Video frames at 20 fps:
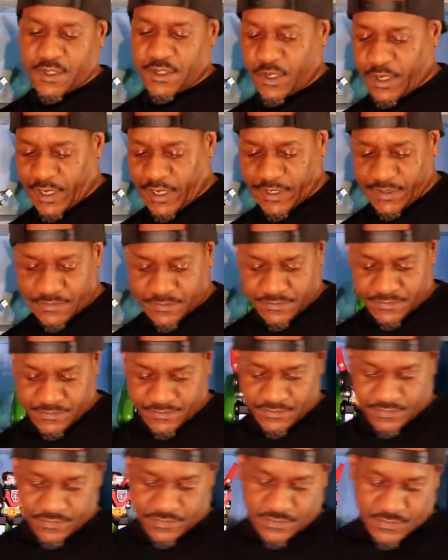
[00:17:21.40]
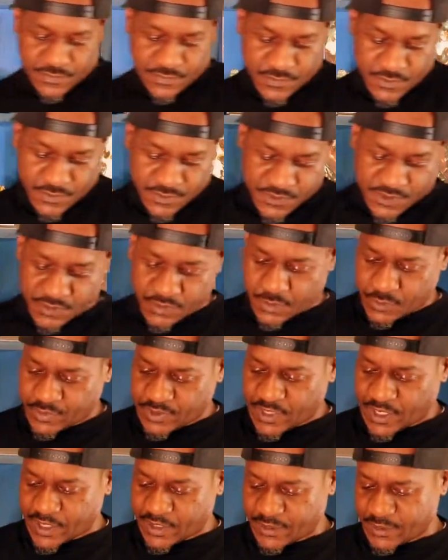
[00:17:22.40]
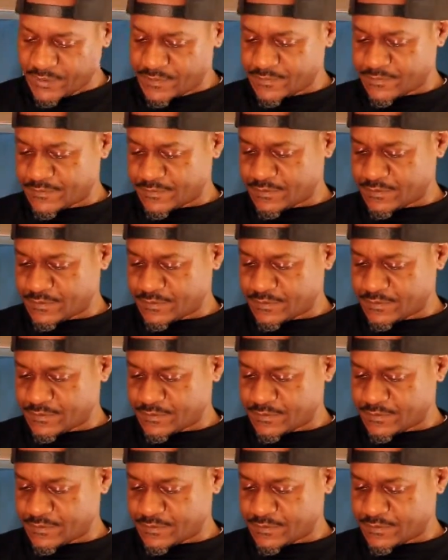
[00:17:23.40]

Alright, let's see what we got here.